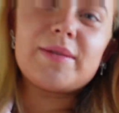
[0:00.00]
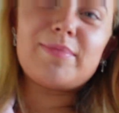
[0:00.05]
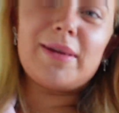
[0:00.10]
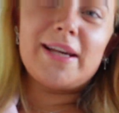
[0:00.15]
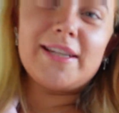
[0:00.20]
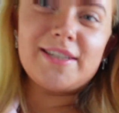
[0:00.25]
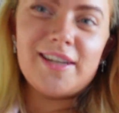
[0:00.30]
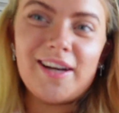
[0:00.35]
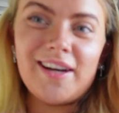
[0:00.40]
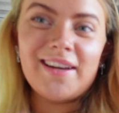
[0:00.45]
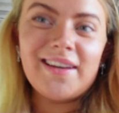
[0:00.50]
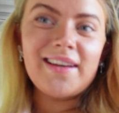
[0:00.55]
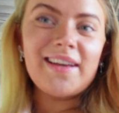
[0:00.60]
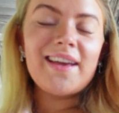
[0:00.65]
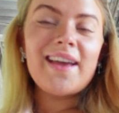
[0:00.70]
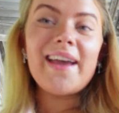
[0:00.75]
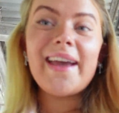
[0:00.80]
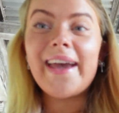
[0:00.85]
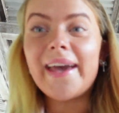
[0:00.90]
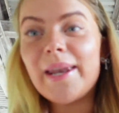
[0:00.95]
blazer
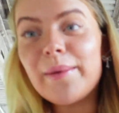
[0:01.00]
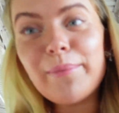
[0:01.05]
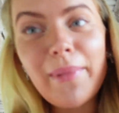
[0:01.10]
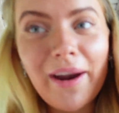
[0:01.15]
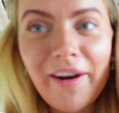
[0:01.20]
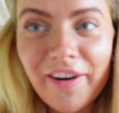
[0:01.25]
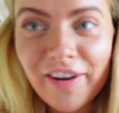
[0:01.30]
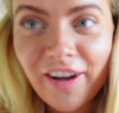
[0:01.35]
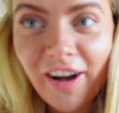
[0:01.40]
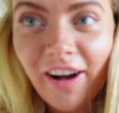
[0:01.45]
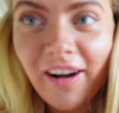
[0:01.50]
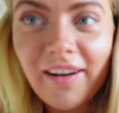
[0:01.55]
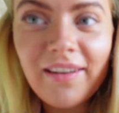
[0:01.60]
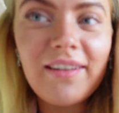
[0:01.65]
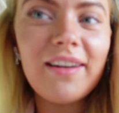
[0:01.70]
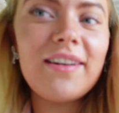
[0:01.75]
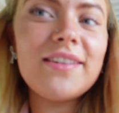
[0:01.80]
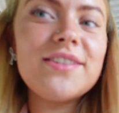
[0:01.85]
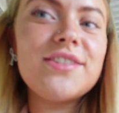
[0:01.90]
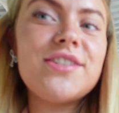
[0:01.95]
in America
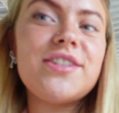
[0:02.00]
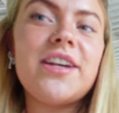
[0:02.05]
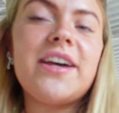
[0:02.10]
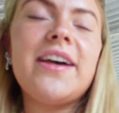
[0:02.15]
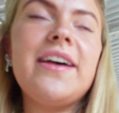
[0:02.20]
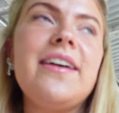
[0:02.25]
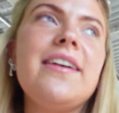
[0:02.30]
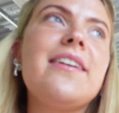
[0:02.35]
last year.